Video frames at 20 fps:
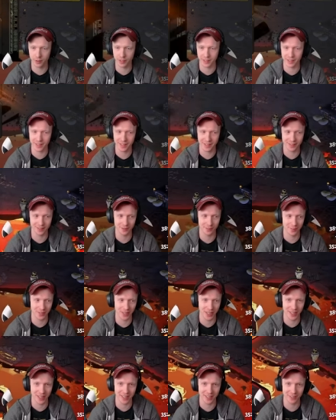I guess I'm
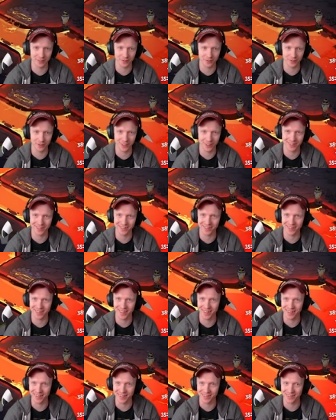taking a freaking
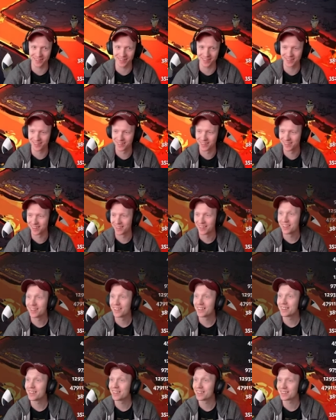side hustle.
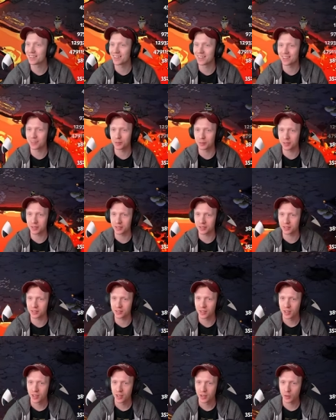You sons of
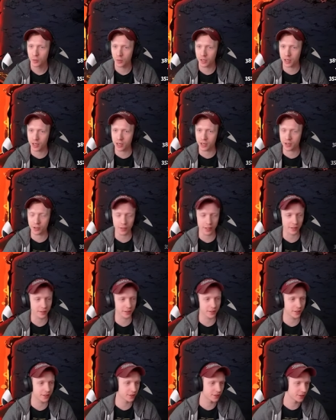bitches. Where are you,
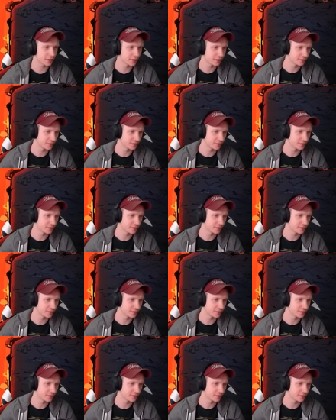Ares?